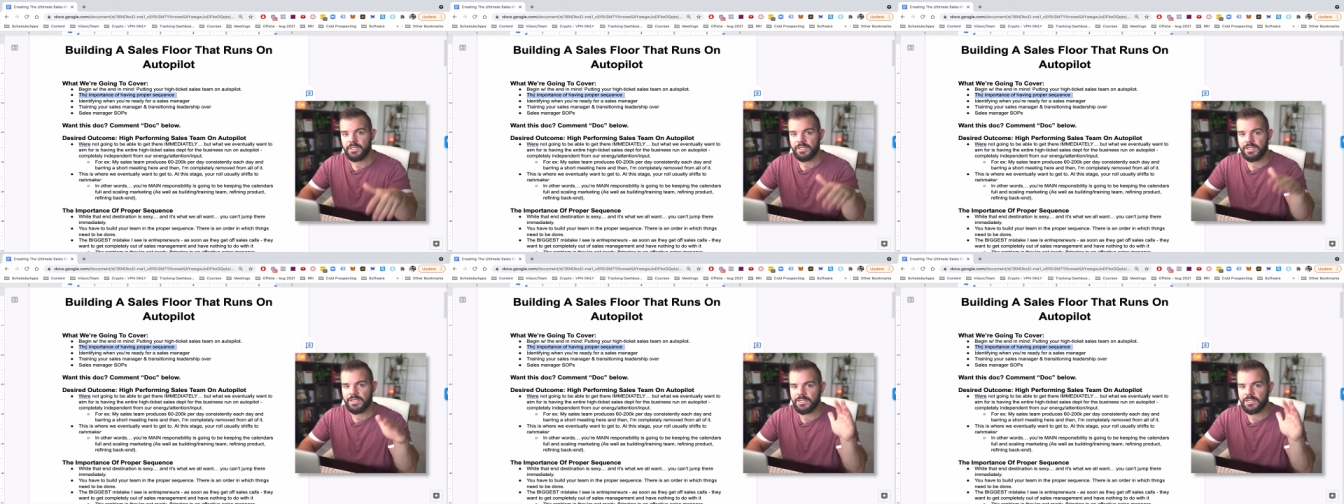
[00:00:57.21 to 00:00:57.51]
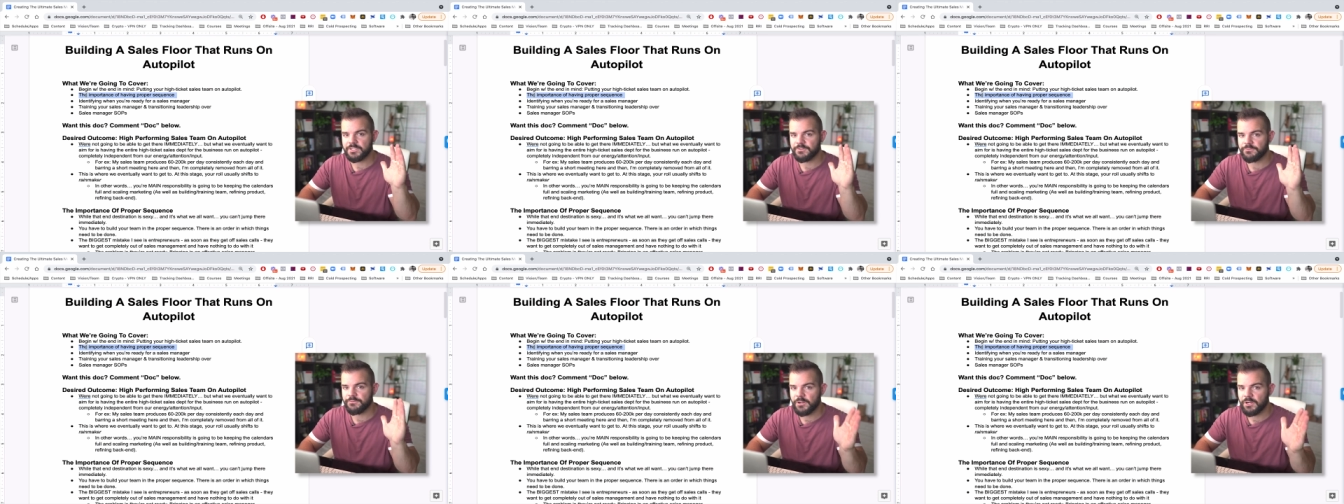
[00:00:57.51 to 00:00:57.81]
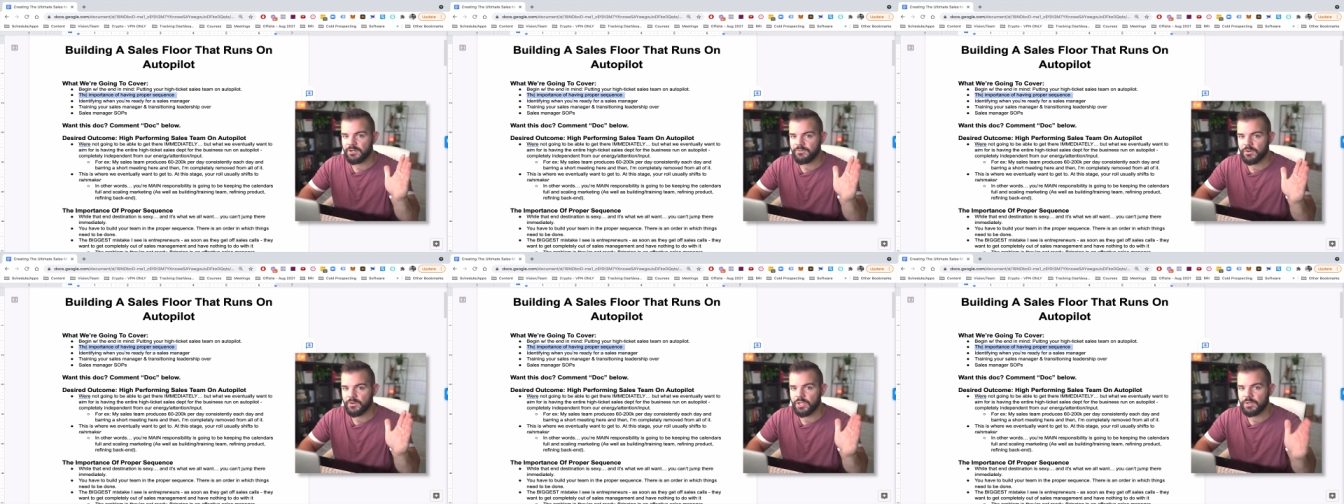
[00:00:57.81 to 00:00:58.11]
And it's
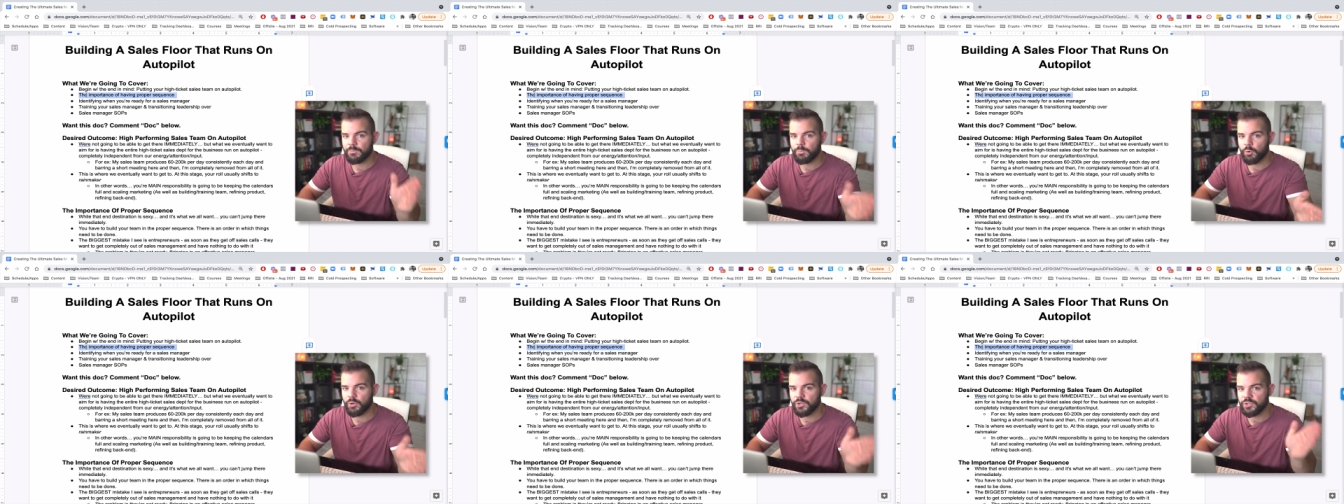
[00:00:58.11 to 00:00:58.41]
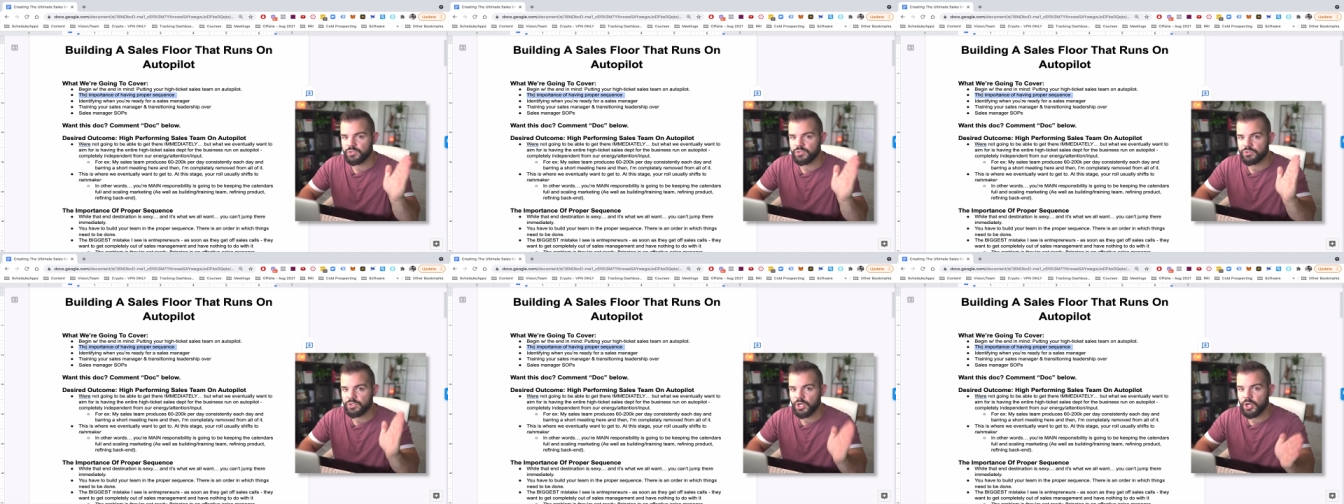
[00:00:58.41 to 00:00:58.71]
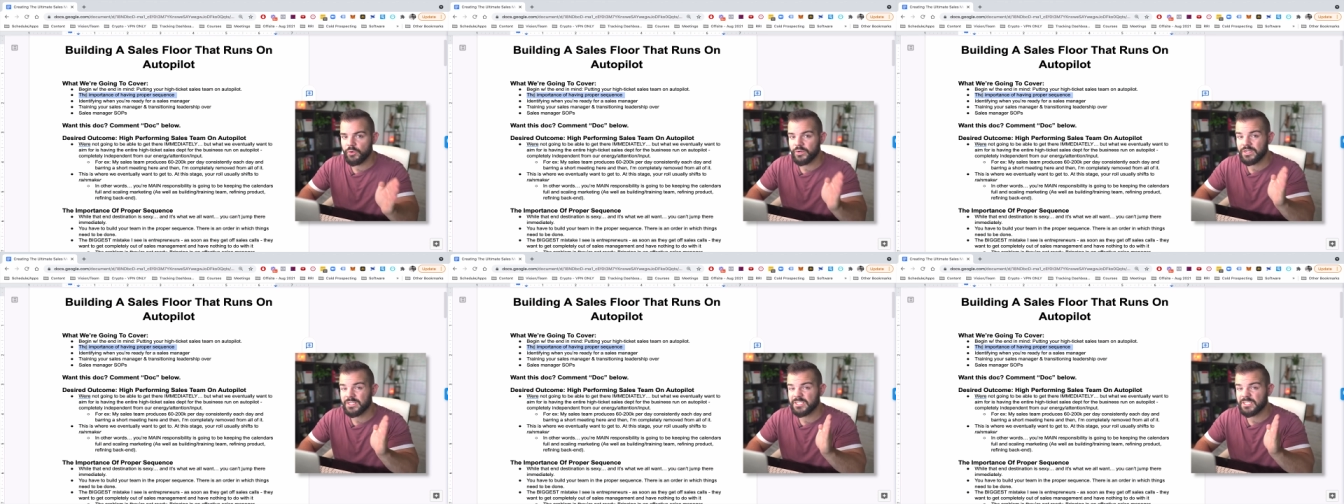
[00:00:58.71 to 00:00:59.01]
very, very important you
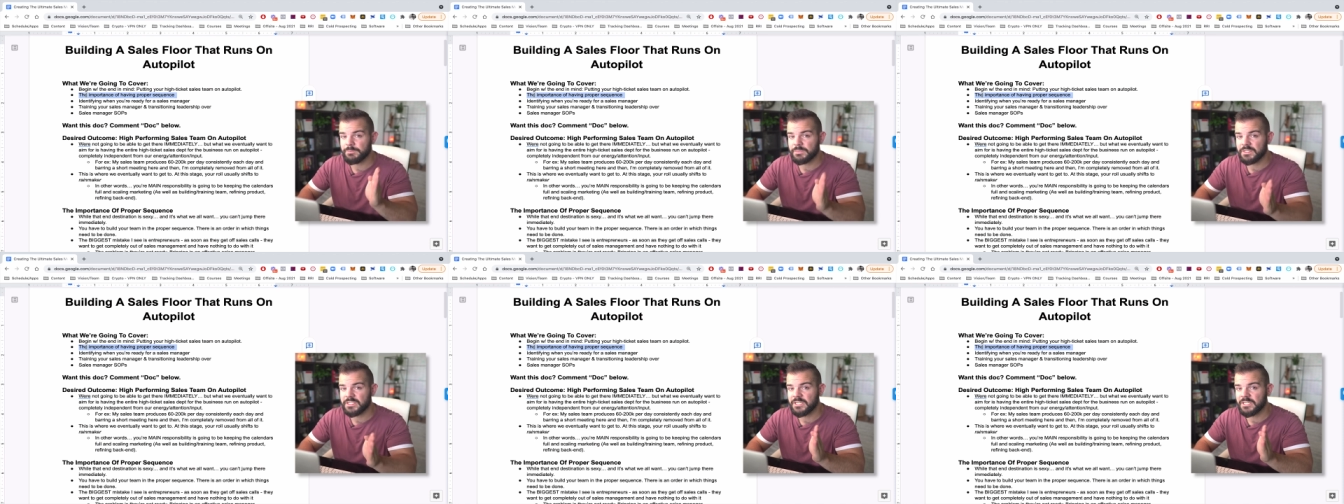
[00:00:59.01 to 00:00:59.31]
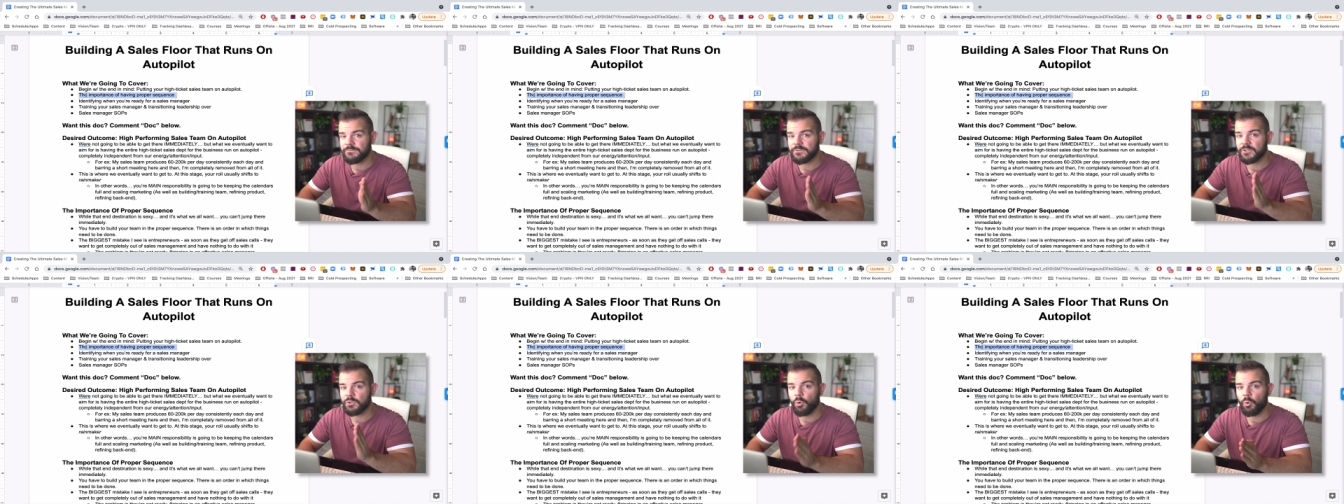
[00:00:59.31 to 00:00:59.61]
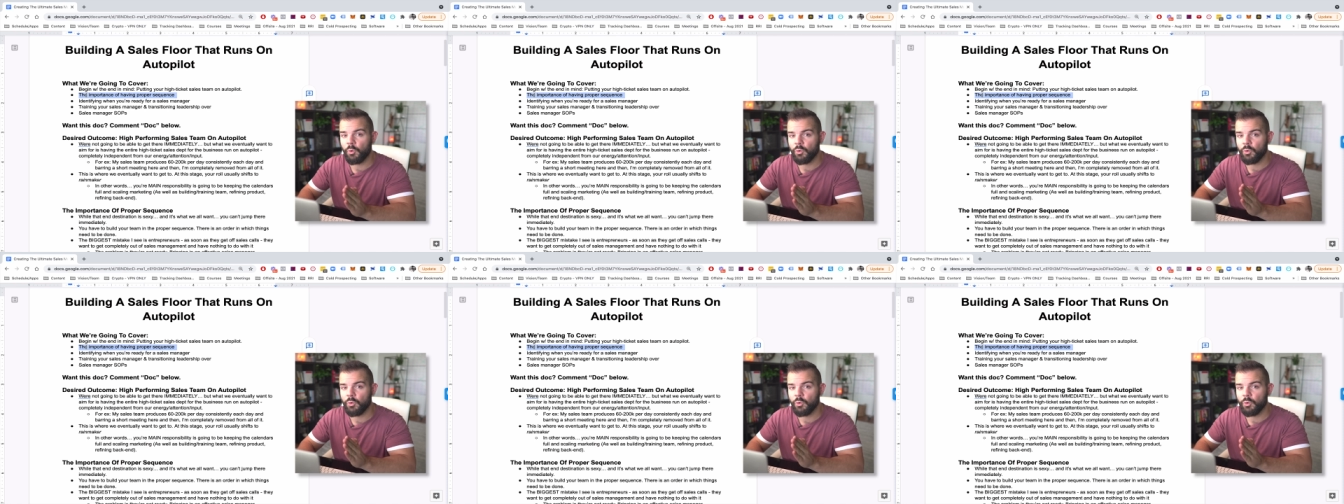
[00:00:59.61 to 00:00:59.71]
go in a specific